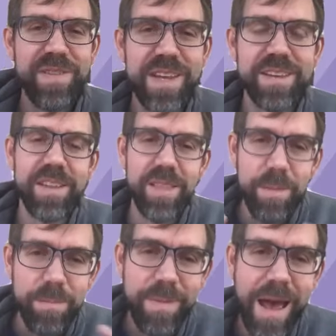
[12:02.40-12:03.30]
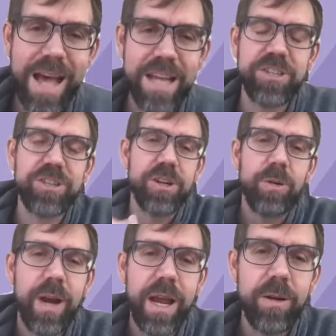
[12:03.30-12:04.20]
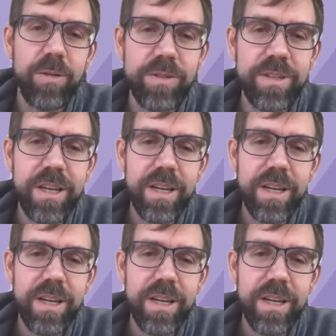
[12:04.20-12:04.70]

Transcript: fit, the match around,